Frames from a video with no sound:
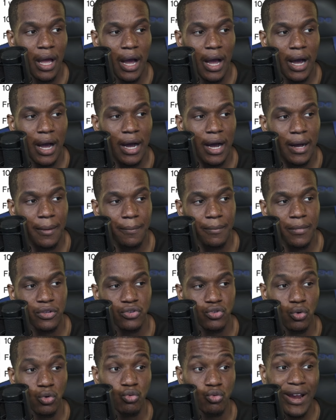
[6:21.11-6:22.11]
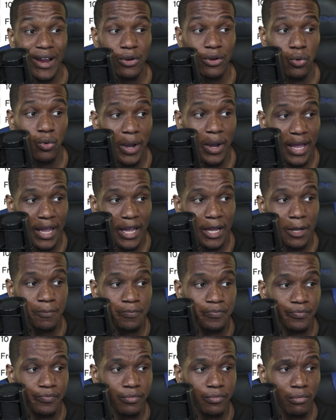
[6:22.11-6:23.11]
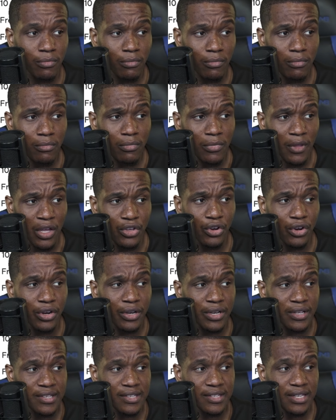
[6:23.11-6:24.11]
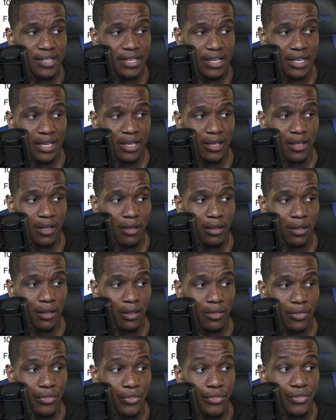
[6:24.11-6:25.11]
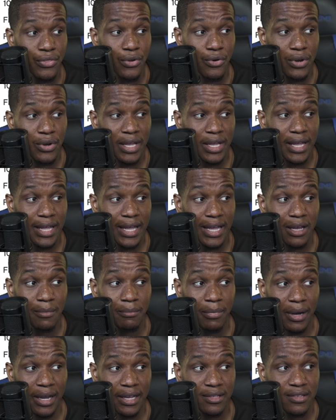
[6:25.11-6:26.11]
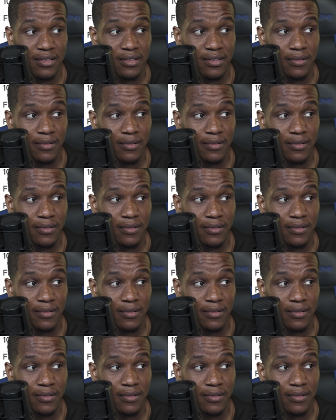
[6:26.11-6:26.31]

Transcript: So right away, you're going to see 30 gigabytes